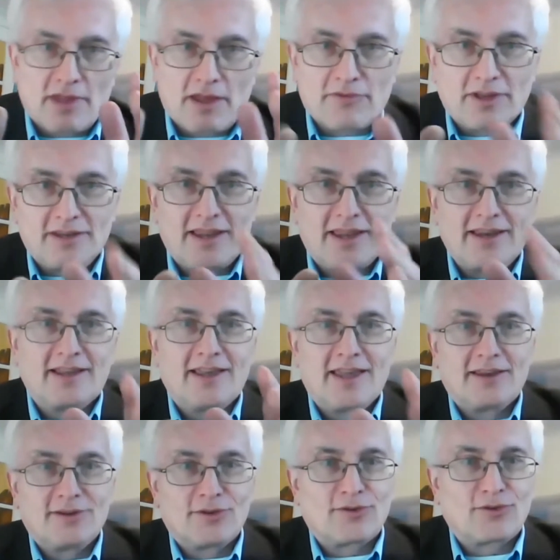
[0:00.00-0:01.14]
having a
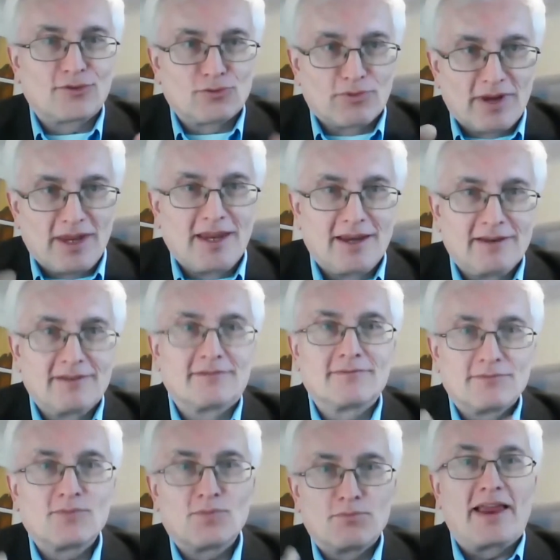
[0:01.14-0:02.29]
dedicated screen
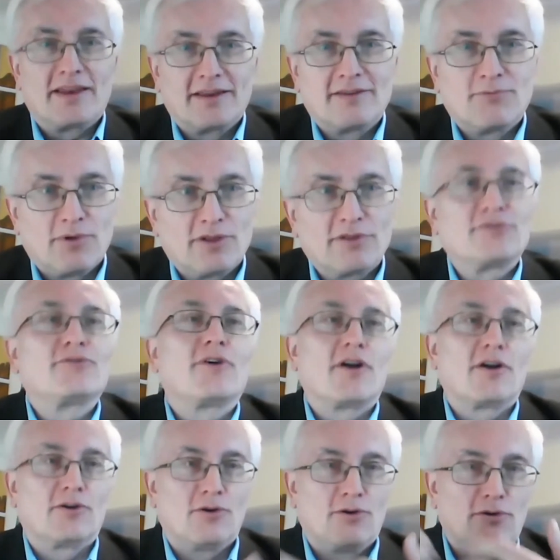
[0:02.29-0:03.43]
branded Wells
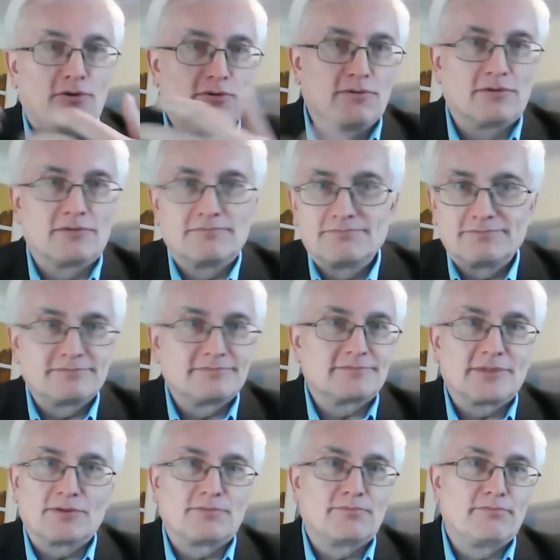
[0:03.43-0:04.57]
Fargo, or,
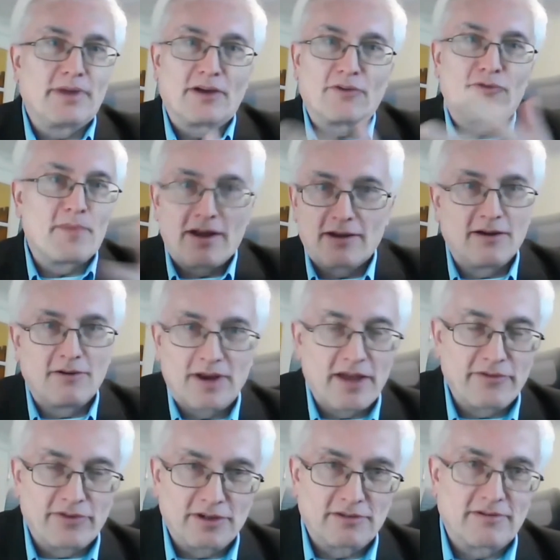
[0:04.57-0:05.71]
Bank of America, or
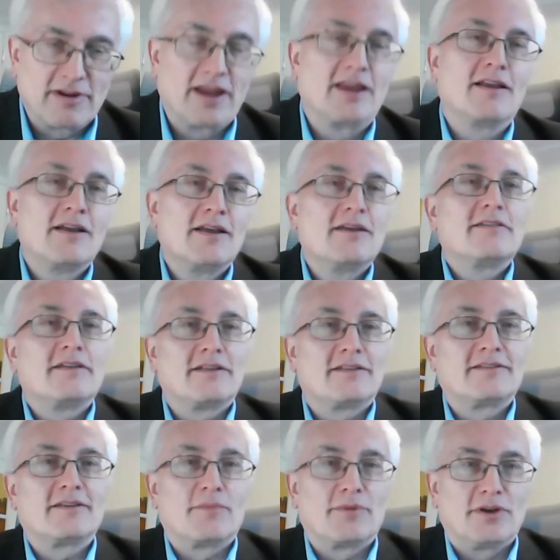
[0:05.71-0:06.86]
whatever, right? that
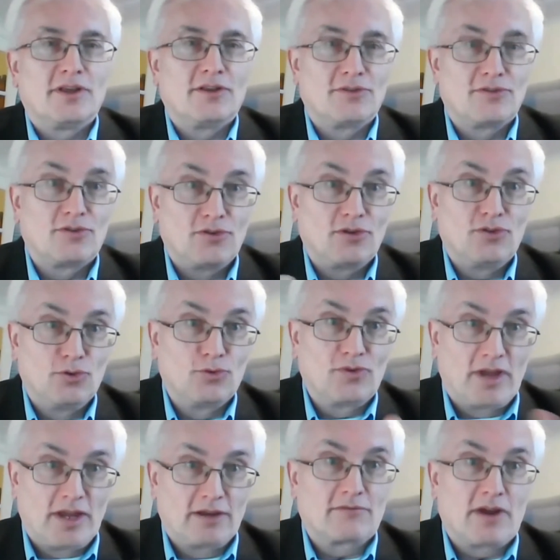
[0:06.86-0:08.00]
somebody is
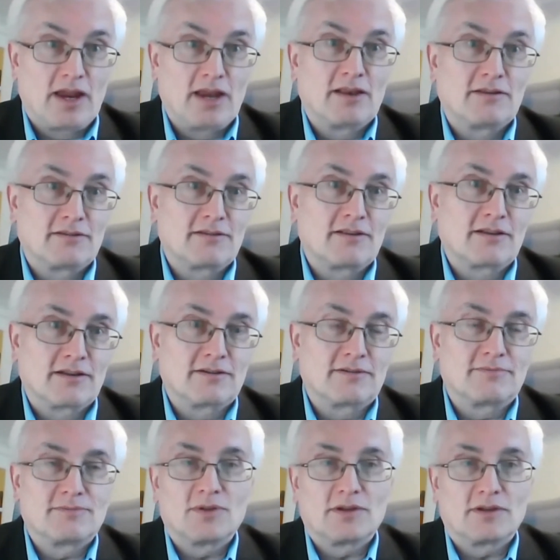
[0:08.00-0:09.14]
using, right? Like
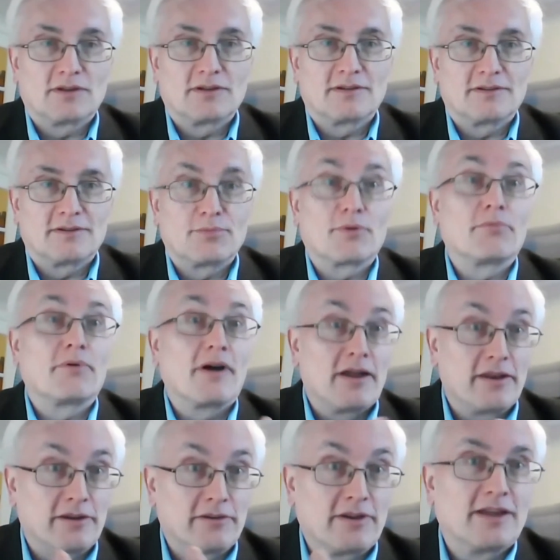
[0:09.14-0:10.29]
a
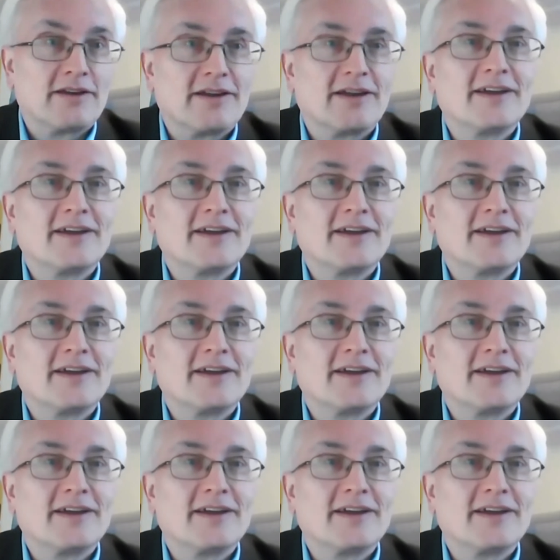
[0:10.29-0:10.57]
proprietary